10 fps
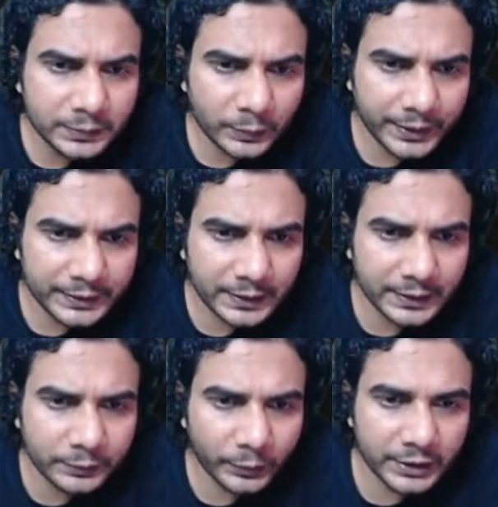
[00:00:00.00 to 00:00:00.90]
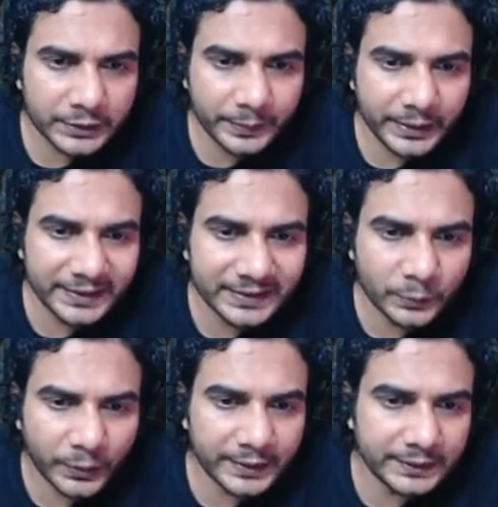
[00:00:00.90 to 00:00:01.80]
point, say this point is p, this
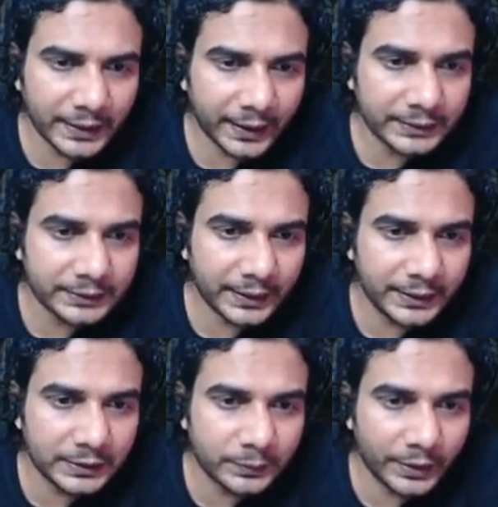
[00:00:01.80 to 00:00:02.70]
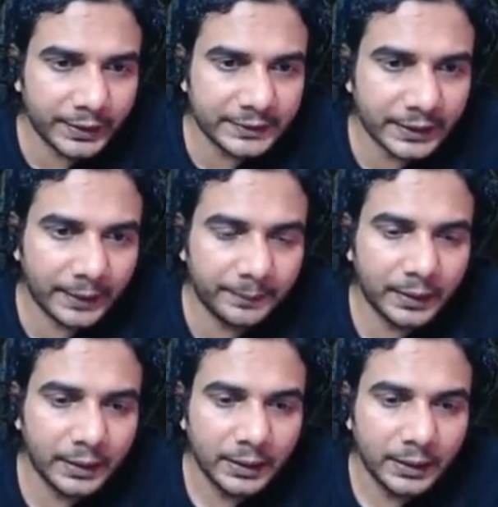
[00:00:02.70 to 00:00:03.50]
point is s, and this point is m.